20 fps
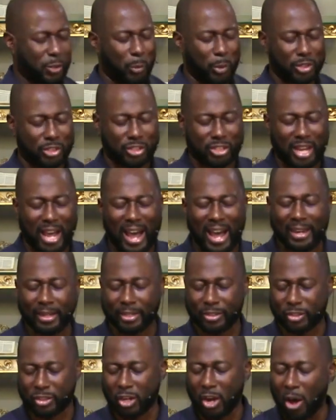in which God
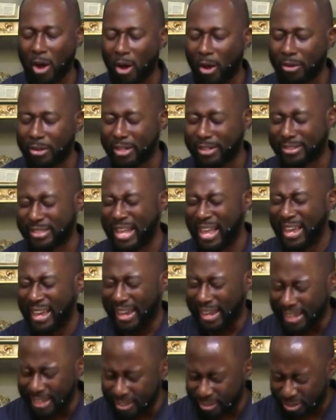has called us
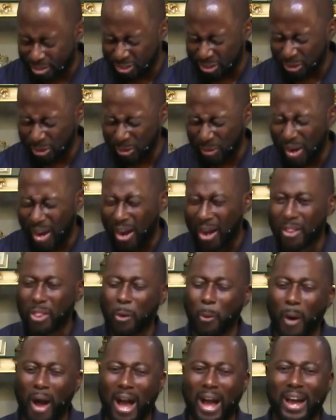into.
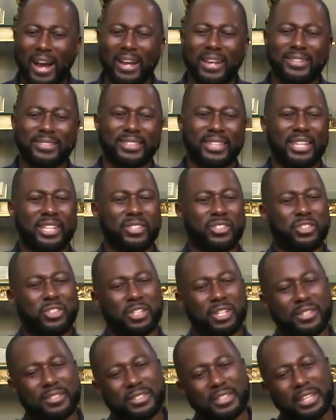Otherwise, it's
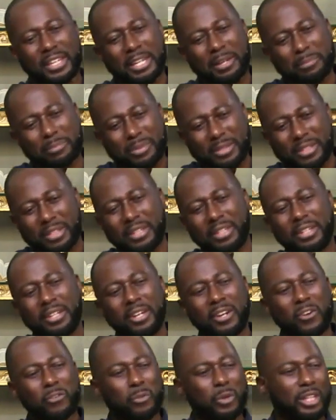just empty
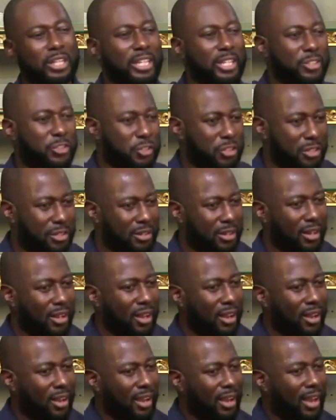religion
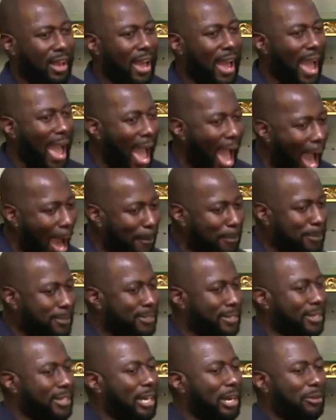
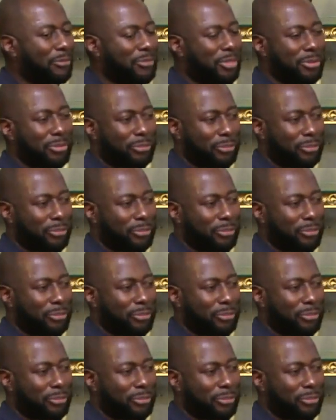absent of the